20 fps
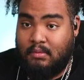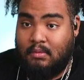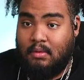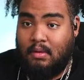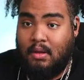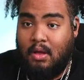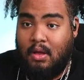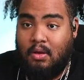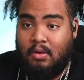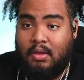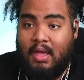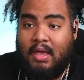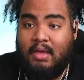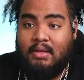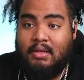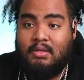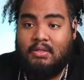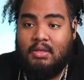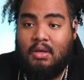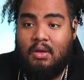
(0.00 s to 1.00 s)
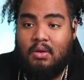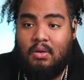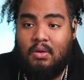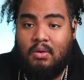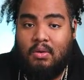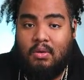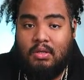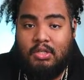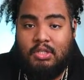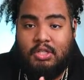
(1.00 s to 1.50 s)
Okay,
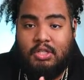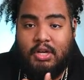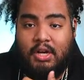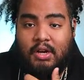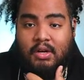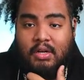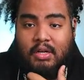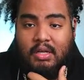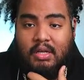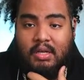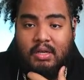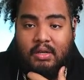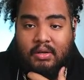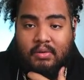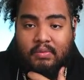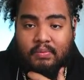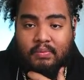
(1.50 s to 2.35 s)
so Jared here.